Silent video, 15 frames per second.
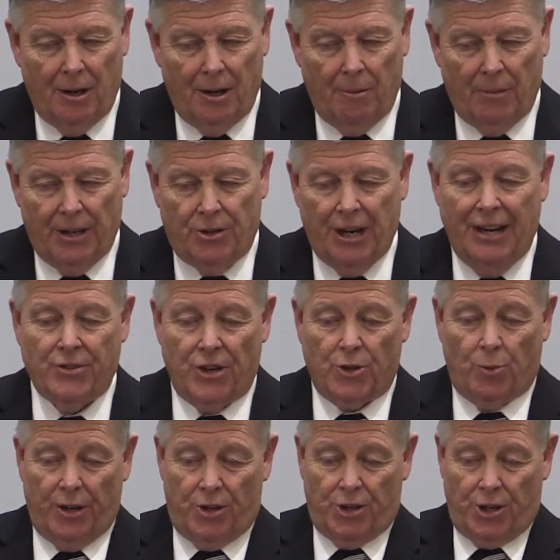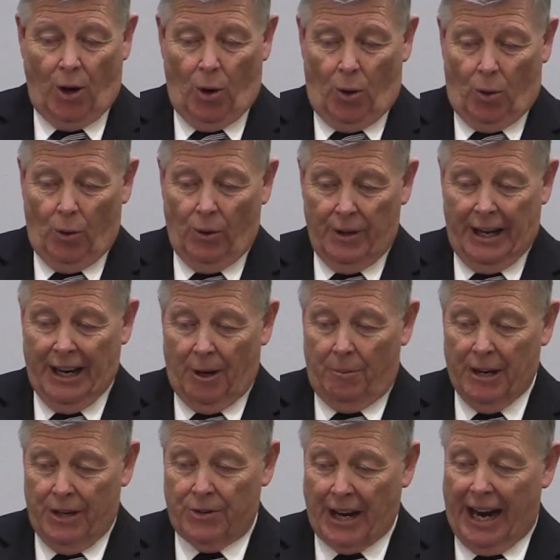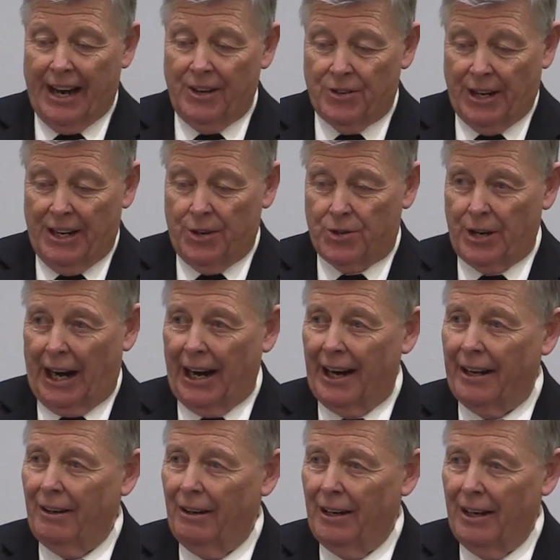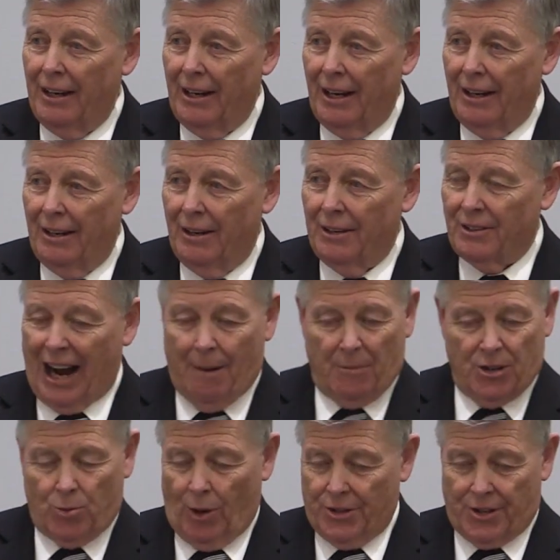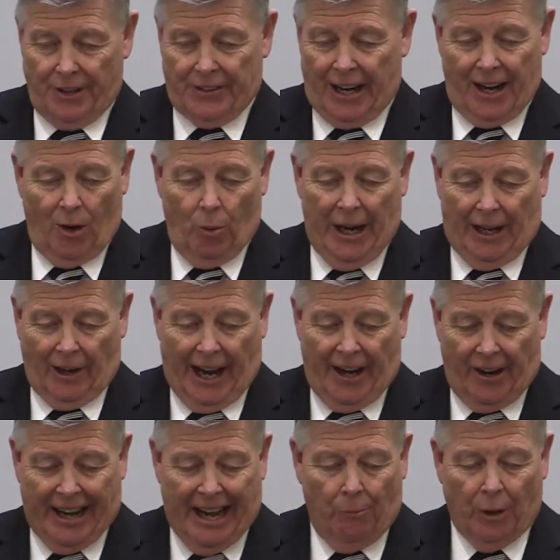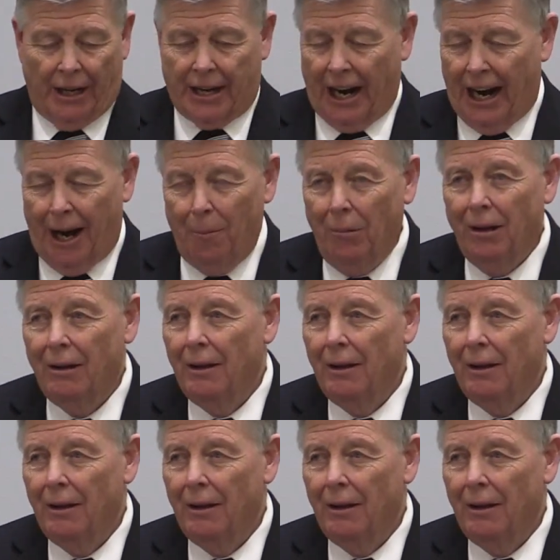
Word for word: But Jesus would show him his hands and his side. Thomas wasn't there. A week later, he would come.